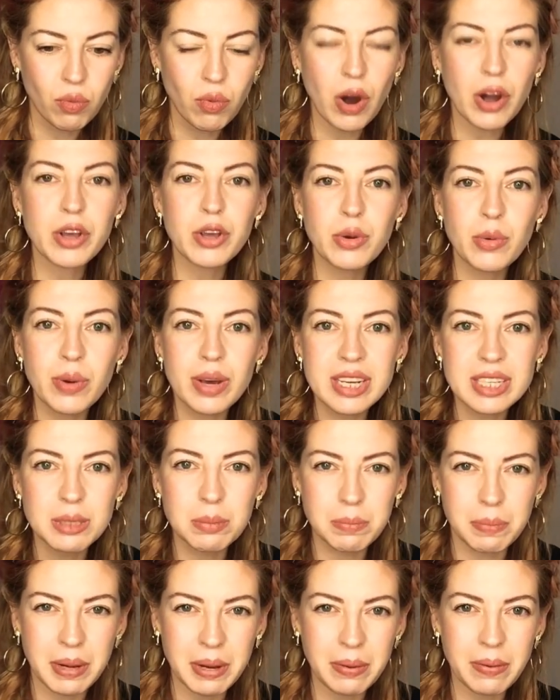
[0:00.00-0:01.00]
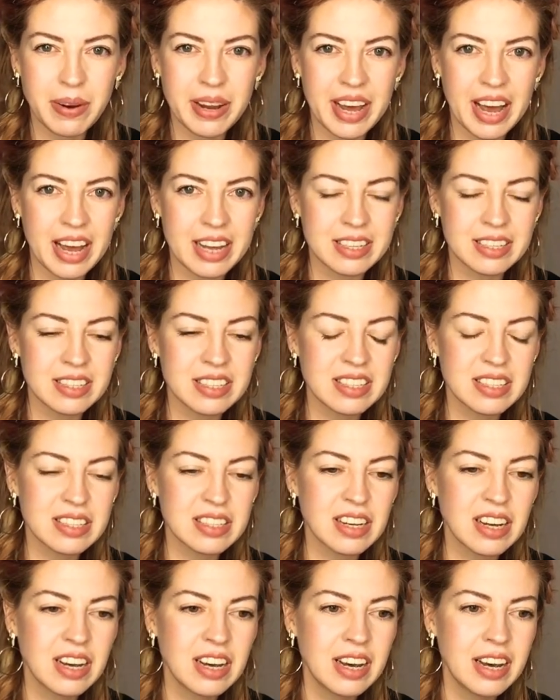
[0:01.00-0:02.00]
what you
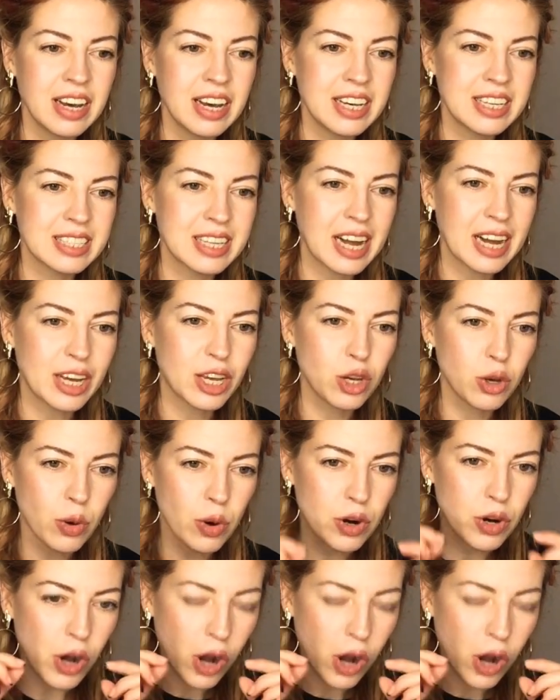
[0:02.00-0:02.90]
experience is like your